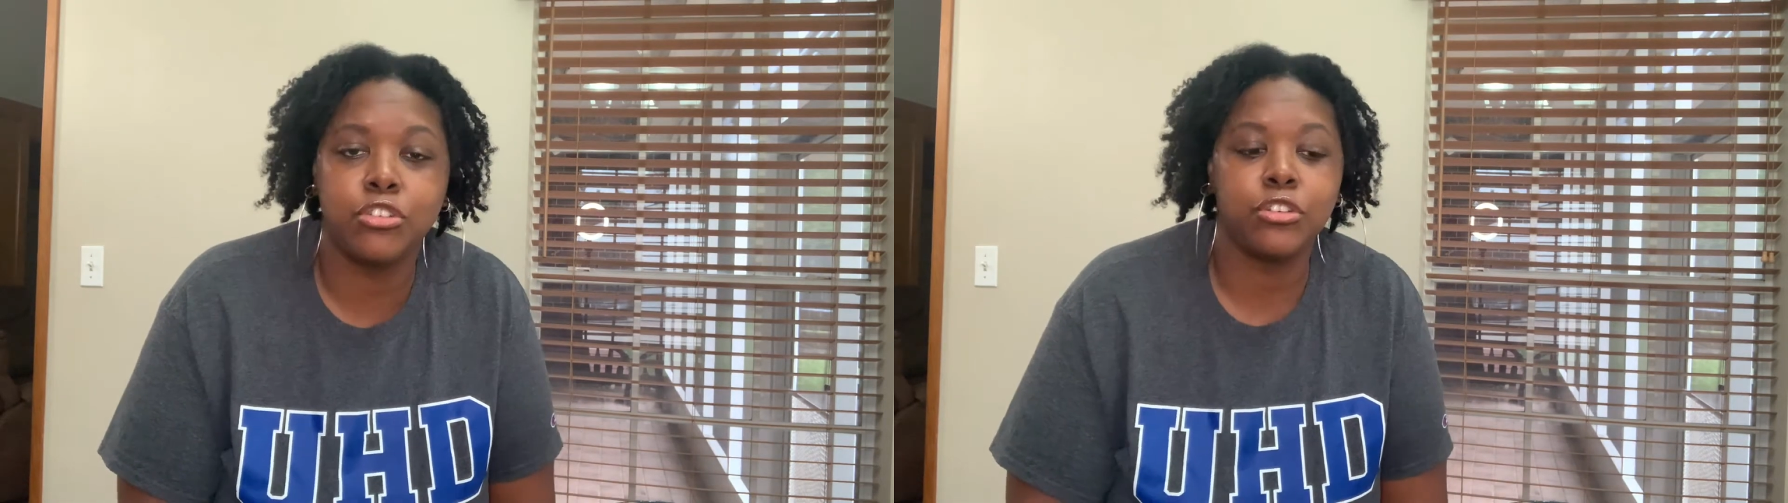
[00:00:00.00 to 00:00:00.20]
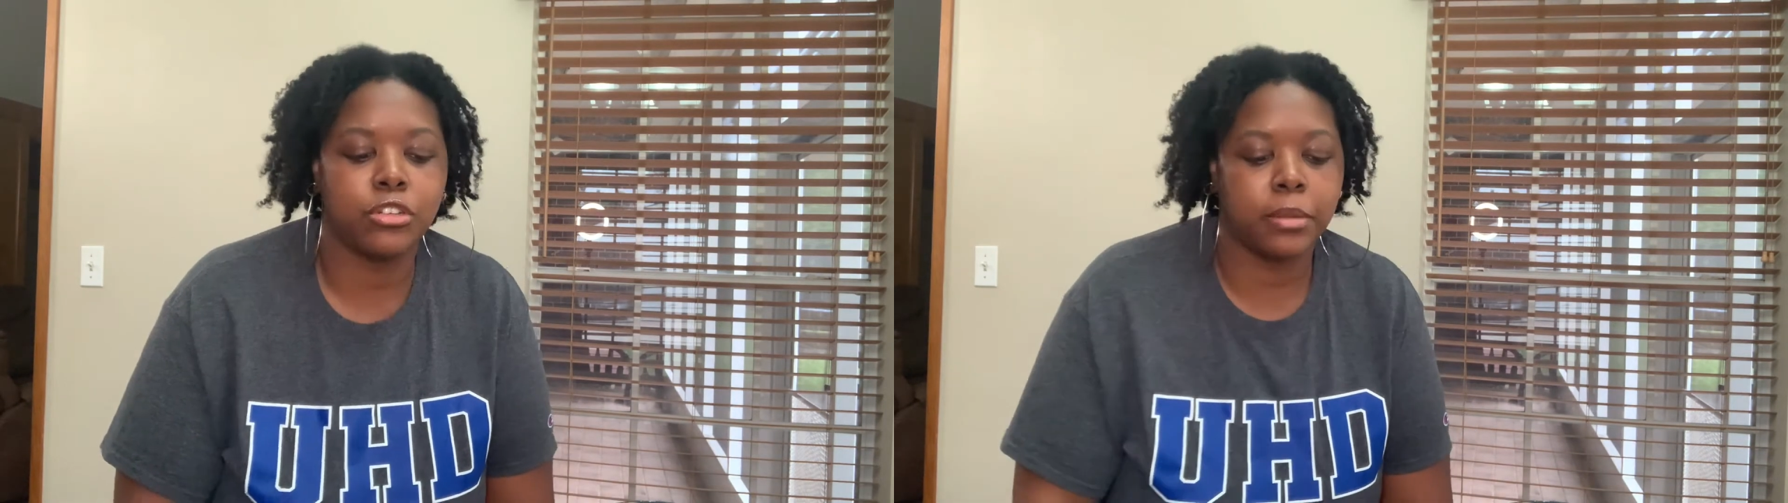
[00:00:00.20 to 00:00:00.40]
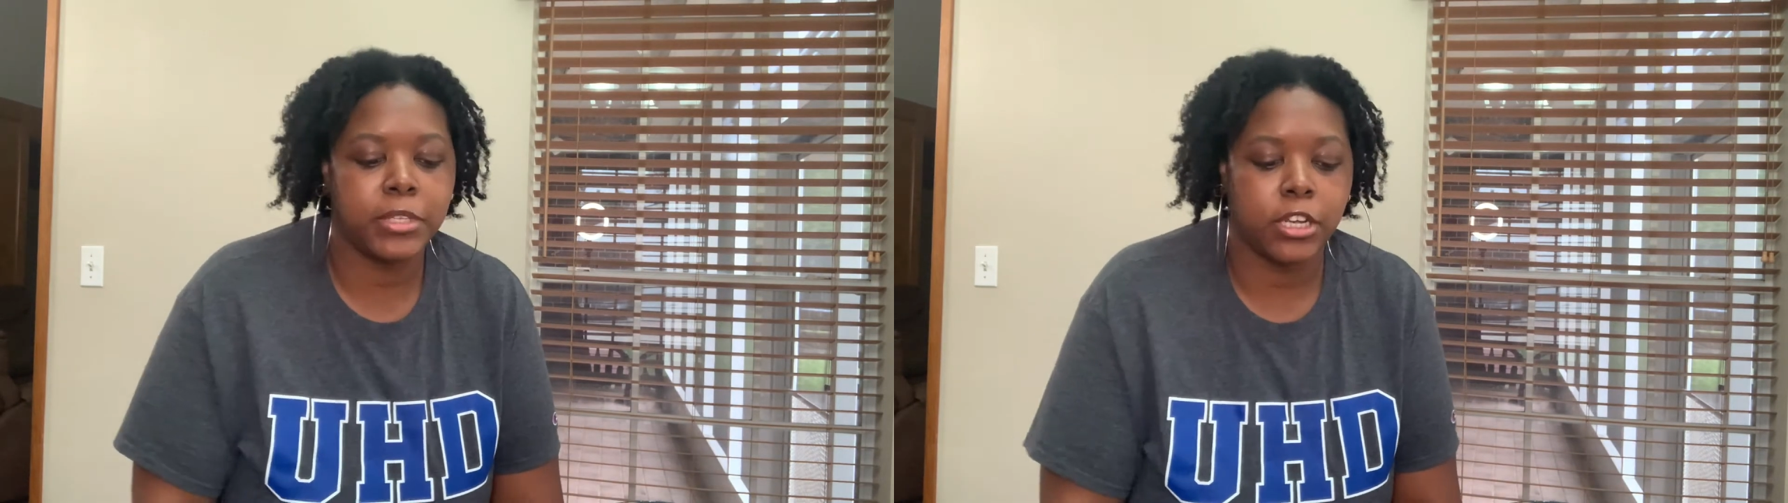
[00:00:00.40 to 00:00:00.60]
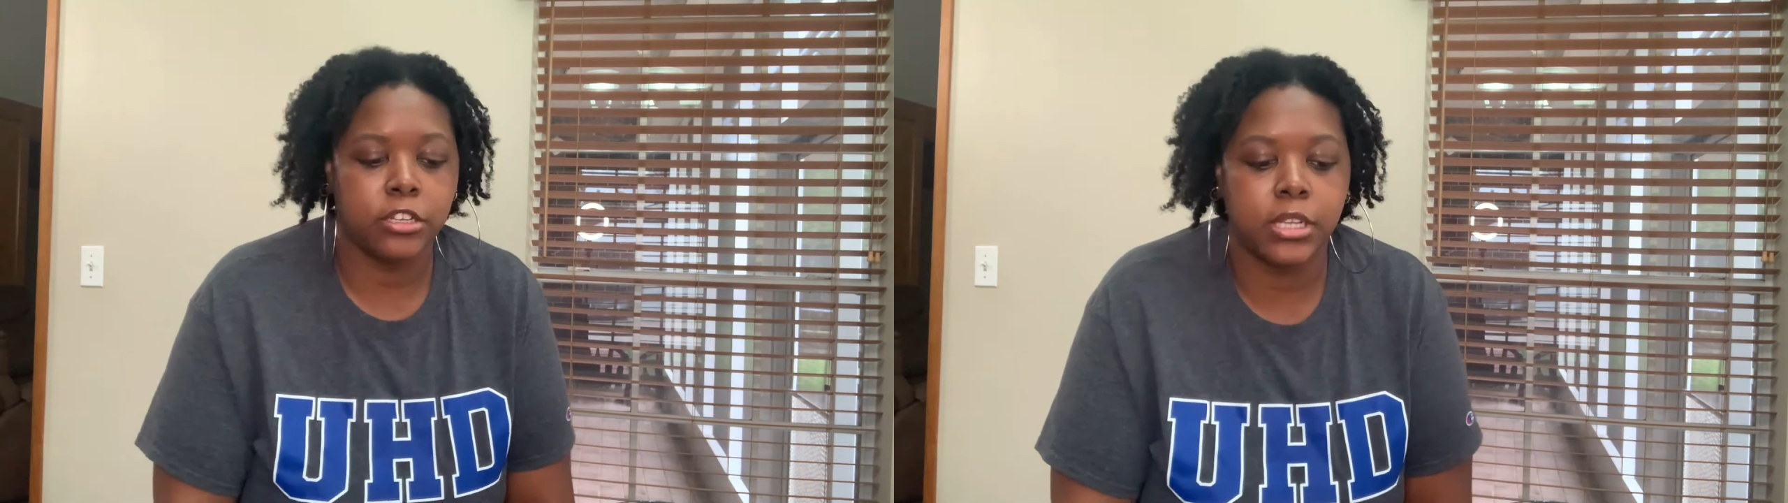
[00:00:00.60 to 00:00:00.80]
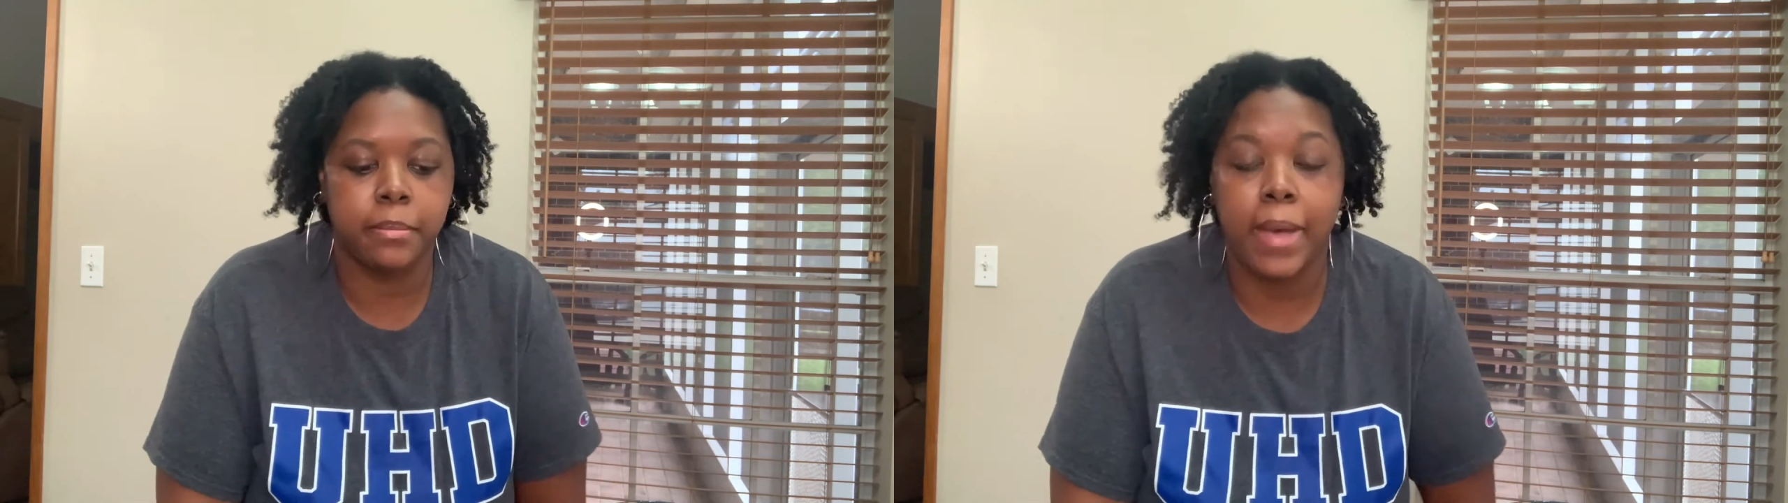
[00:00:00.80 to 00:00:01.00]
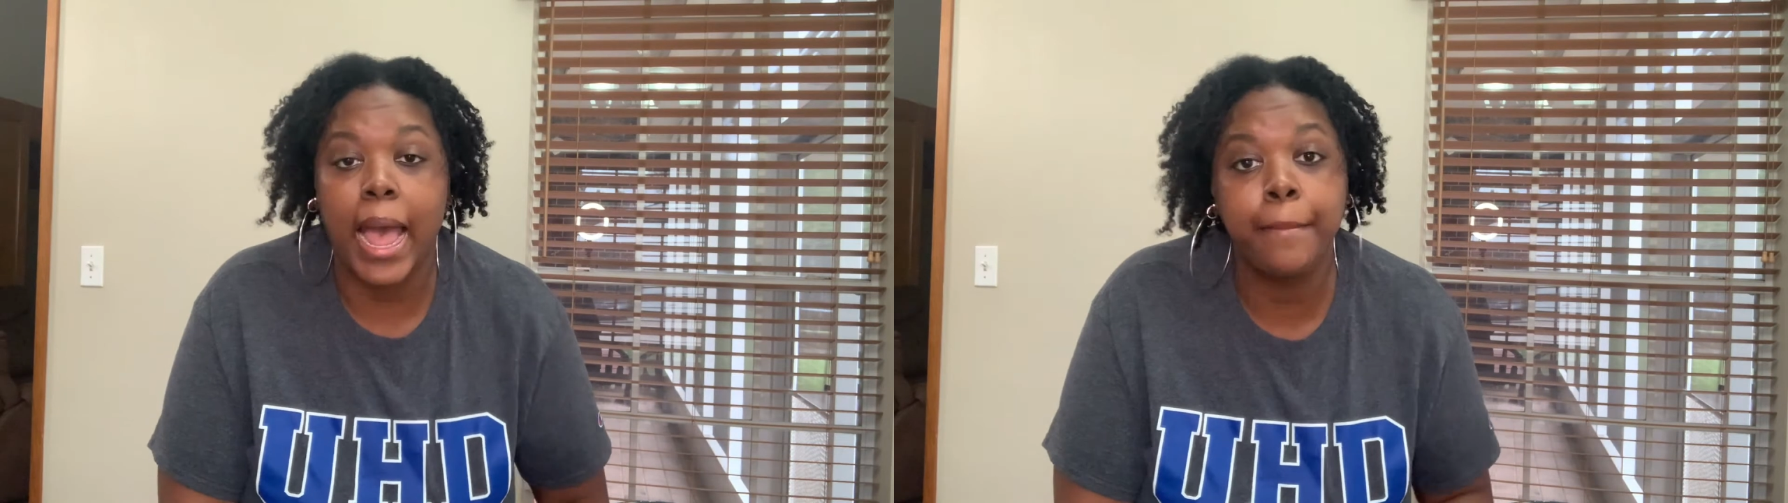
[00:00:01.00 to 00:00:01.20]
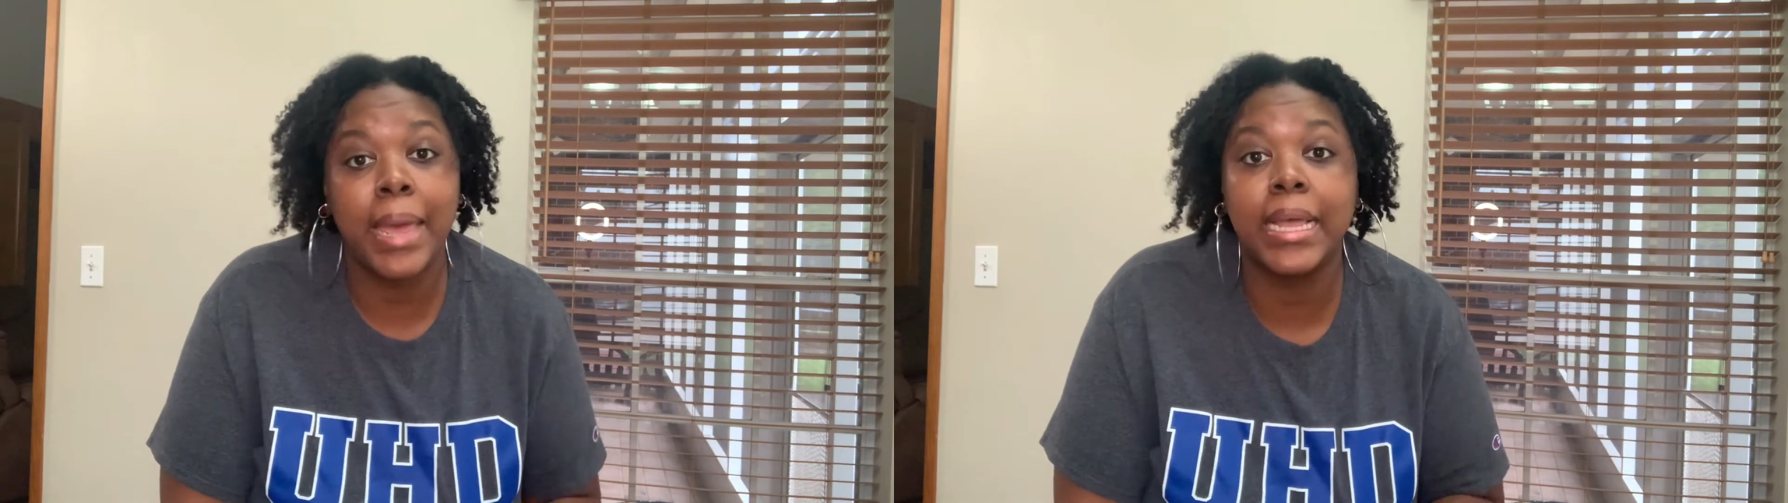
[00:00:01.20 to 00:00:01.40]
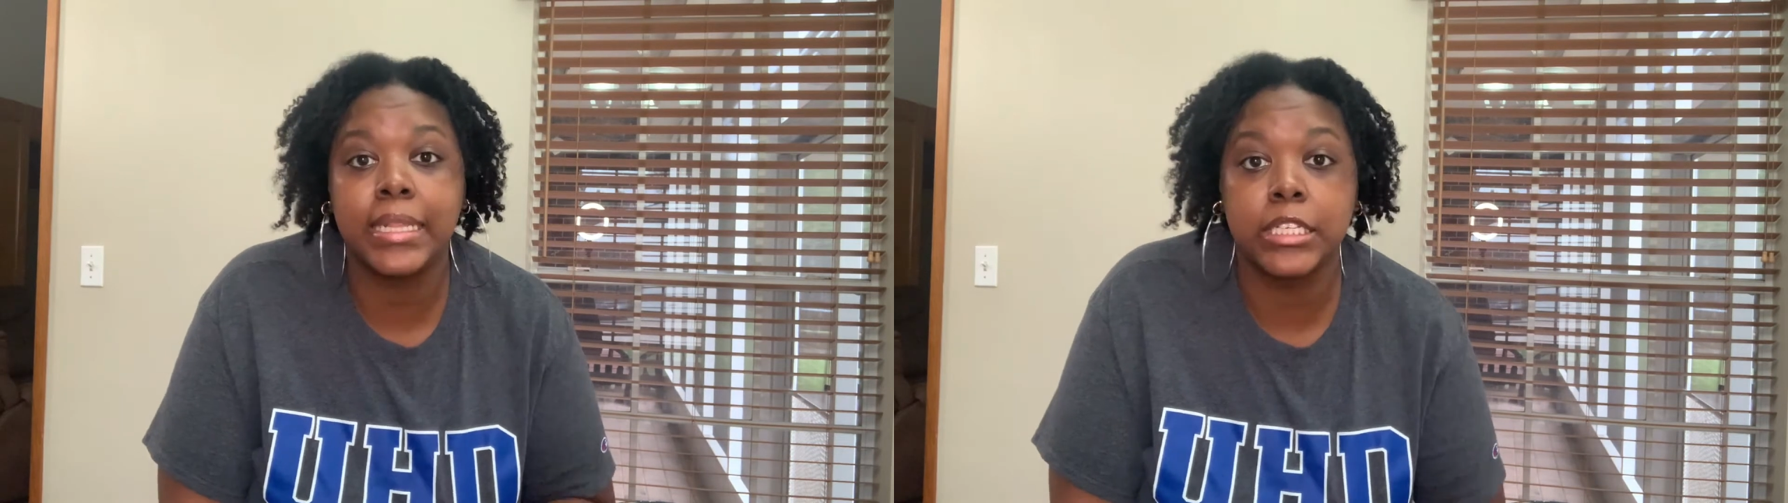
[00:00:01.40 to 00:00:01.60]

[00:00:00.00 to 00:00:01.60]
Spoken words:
Let me tell you something. I made